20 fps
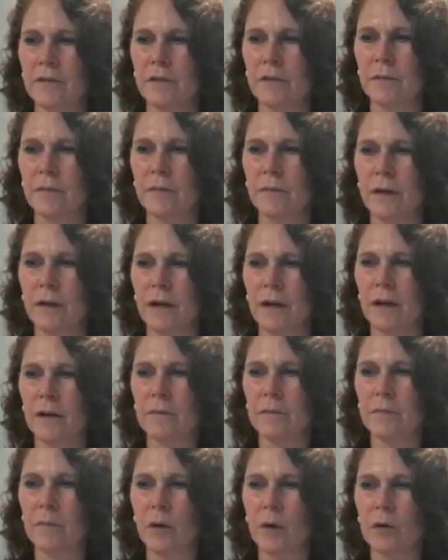or
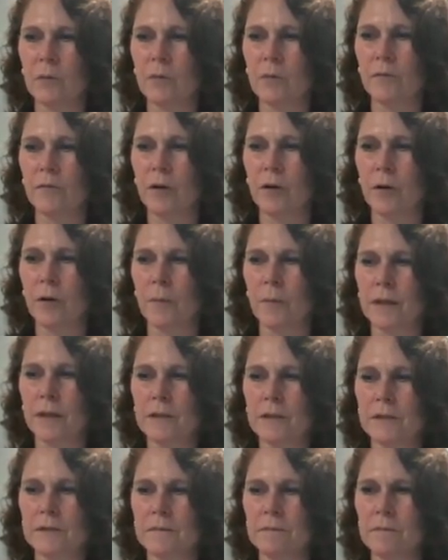motor
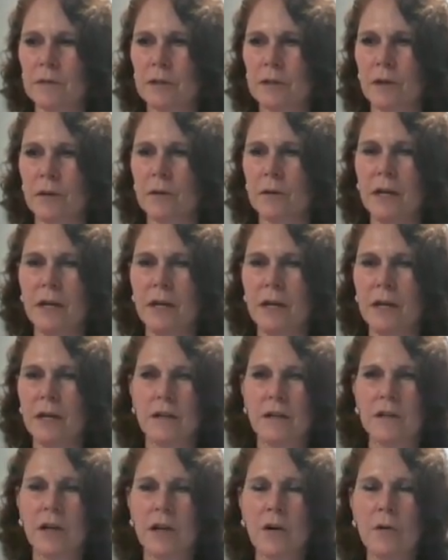performance. So
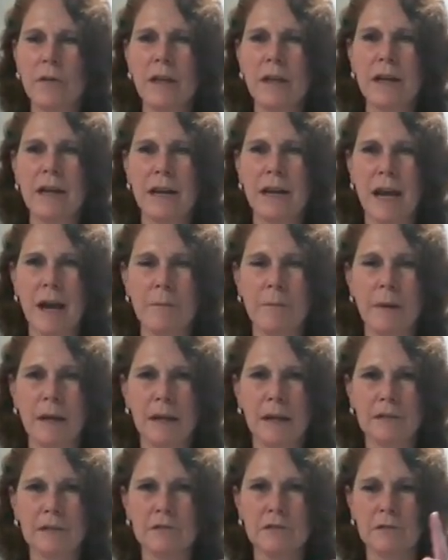know that
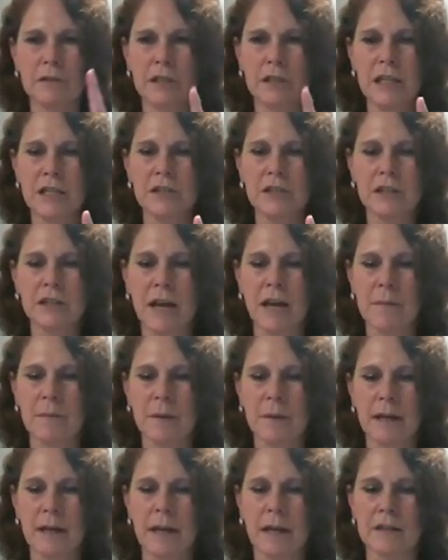napping, strategic
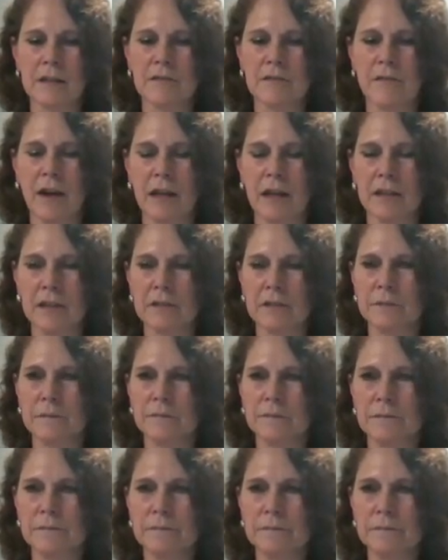napping, has value.